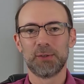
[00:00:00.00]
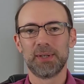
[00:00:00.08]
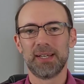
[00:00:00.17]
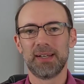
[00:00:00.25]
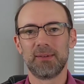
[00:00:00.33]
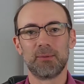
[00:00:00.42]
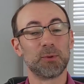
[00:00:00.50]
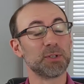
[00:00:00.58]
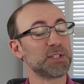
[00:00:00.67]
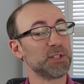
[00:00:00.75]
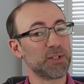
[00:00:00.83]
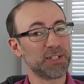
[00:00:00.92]
and we're
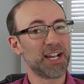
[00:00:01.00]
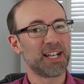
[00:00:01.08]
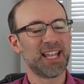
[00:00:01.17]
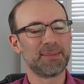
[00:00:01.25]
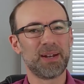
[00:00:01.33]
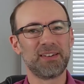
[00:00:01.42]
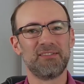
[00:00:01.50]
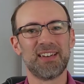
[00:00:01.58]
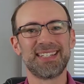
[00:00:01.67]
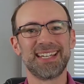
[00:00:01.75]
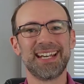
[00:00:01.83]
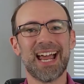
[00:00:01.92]
still going to talk a lot about
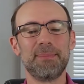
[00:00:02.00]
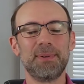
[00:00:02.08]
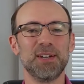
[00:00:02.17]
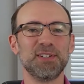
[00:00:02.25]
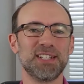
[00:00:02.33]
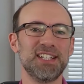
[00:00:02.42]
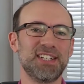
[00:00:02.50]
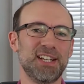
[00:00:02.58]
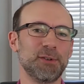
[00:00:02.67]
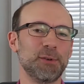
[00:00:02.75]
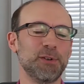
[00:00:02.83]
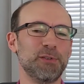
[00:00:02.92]
investing in IPOs on the
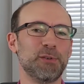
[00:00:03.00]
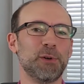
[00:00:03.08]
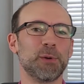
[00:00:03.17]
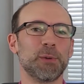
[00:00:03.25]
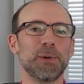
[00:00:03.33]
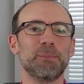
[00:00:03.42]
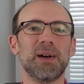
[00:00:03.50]
channel going forward.